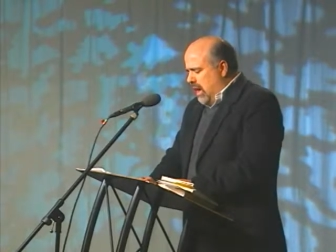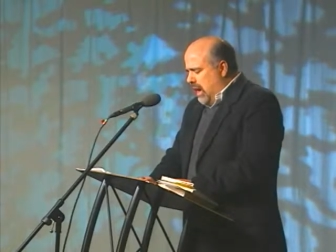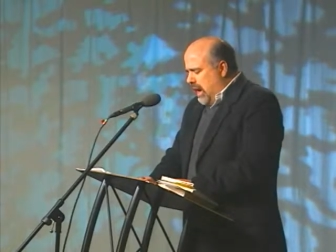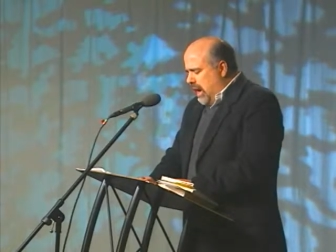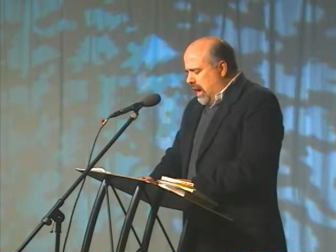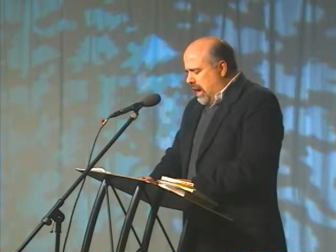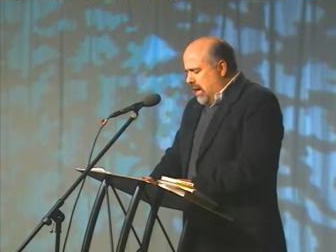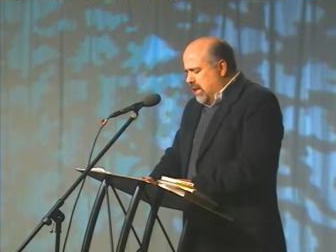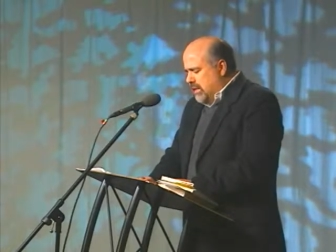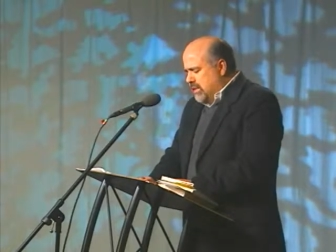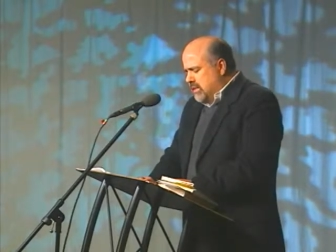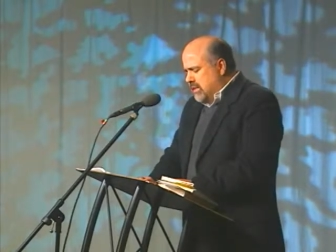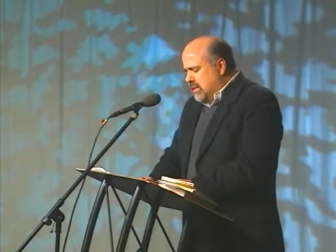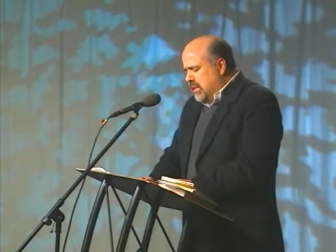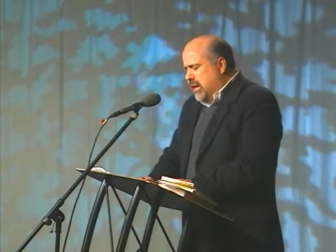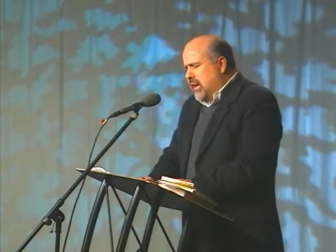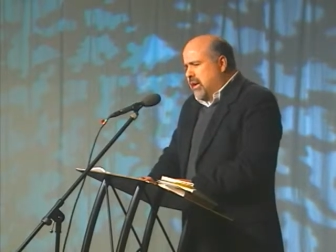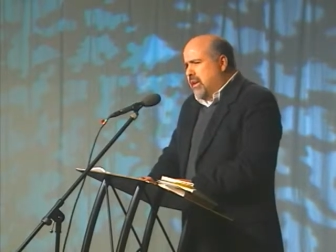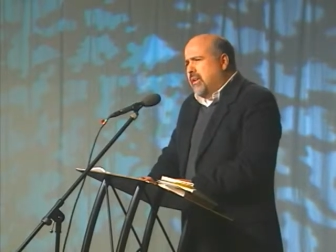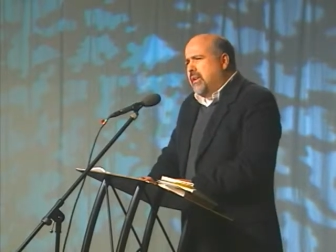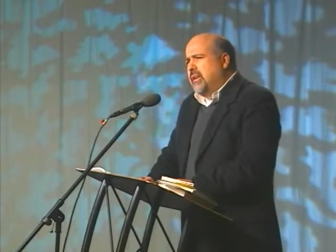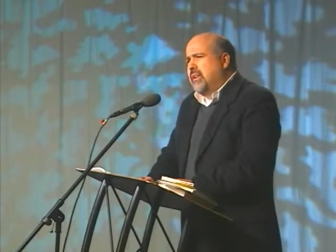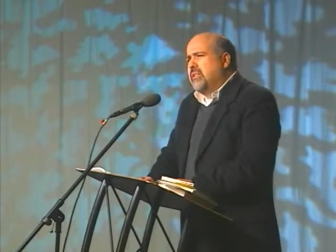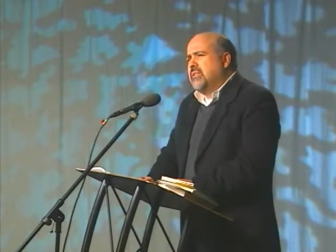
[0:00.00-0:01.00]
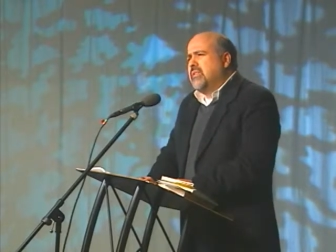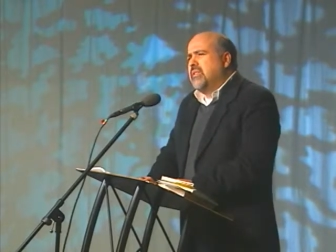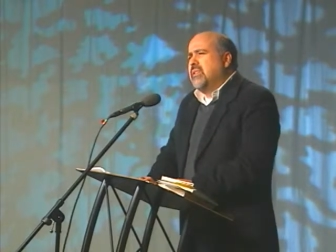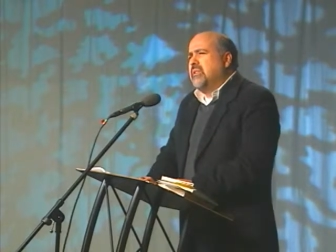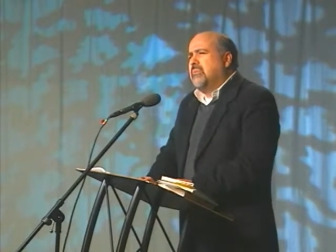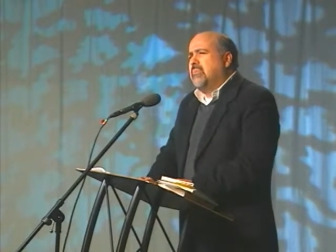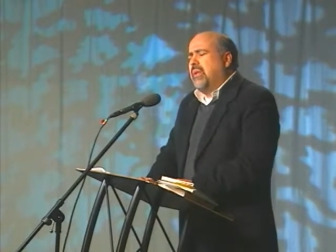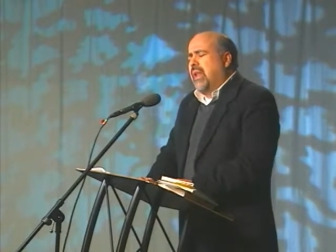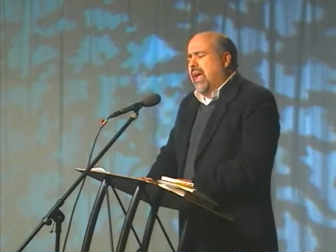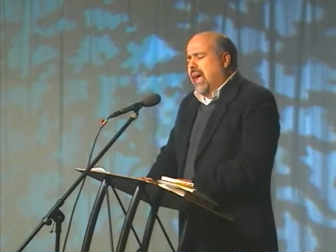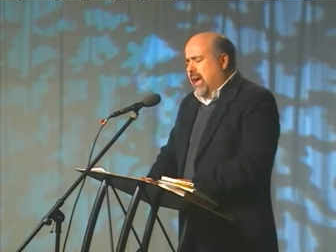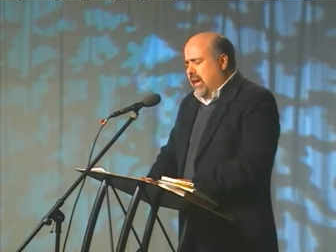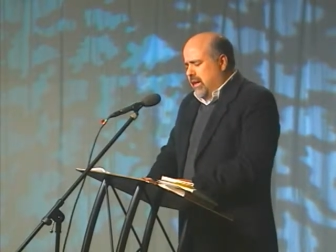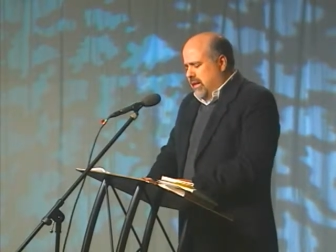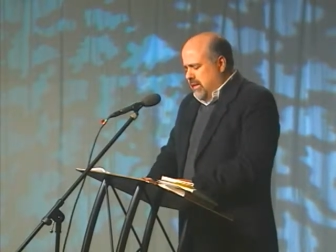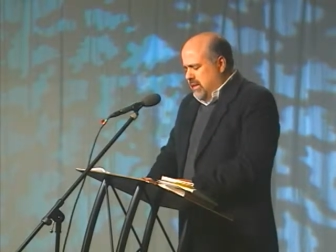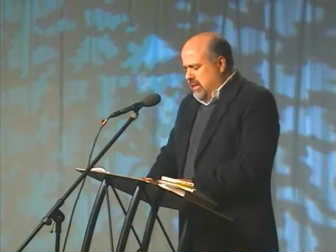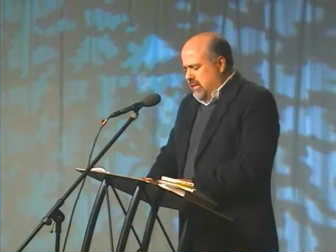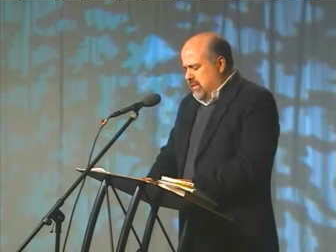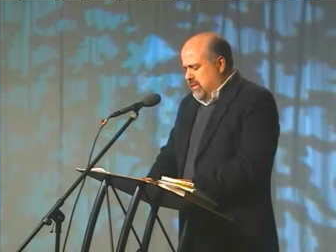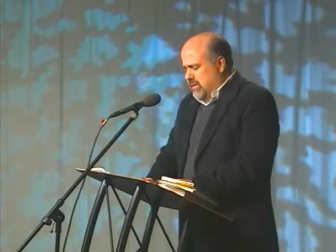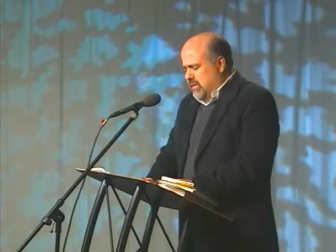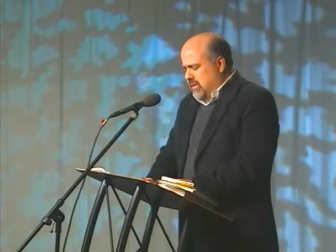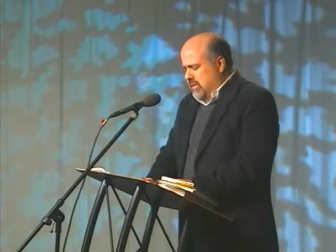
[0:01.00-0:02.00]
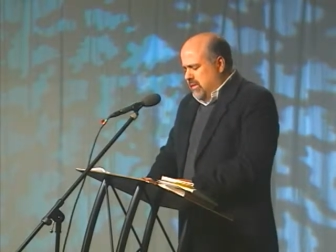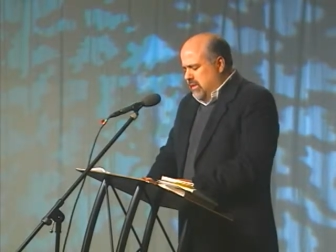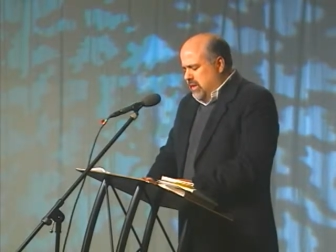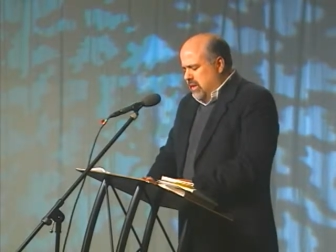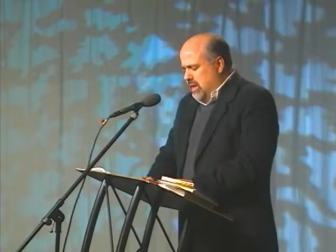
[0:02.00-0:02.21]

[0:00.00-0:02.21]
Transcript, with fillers: I stared into the blackness,